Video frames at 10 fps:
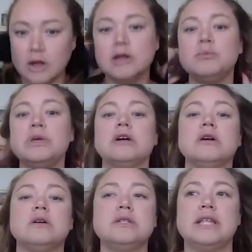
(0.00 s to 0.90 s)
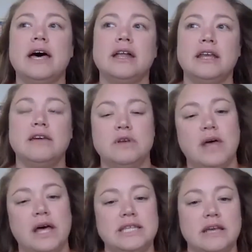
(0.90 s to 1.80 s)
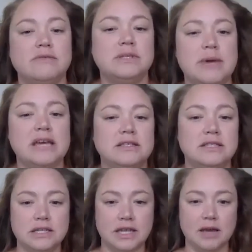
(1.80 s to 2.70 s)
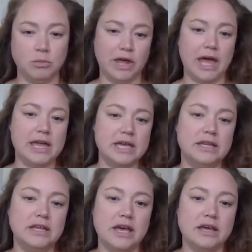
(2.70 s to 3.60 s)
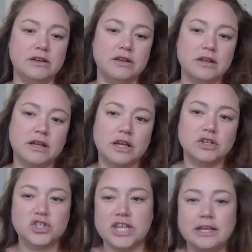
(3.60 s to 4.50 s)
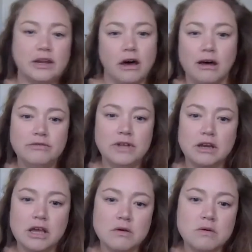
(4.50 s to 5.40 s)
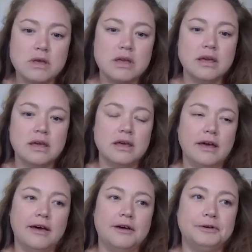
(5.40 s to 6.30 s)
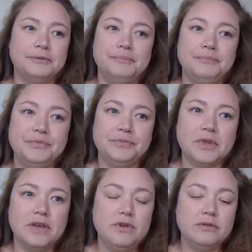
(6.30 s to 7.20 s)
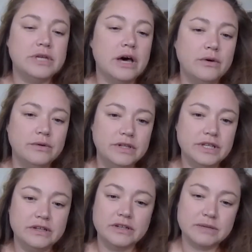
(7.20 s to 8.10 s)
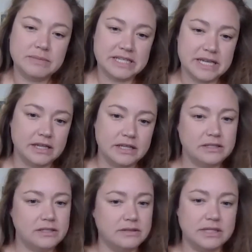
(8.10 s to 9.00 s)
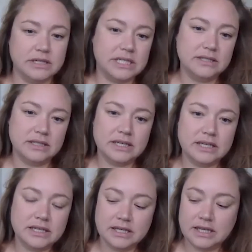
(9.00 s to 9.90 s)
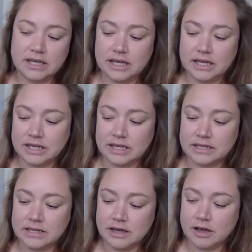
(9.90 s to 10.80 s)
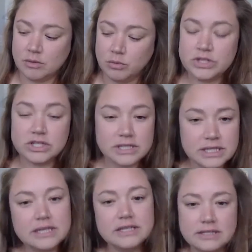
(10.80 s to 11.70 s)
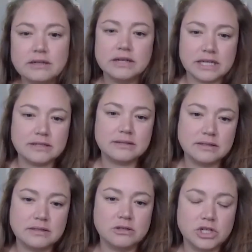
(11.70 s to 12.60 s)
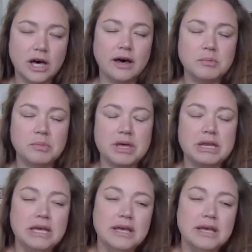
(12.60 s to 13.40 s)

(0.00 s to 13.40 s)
and peers that give you that safe space to like play in and shake it off, you know? Um, if you don't, you're going to be taking things too seriously. And um, which it is, it is serious because it's your job, but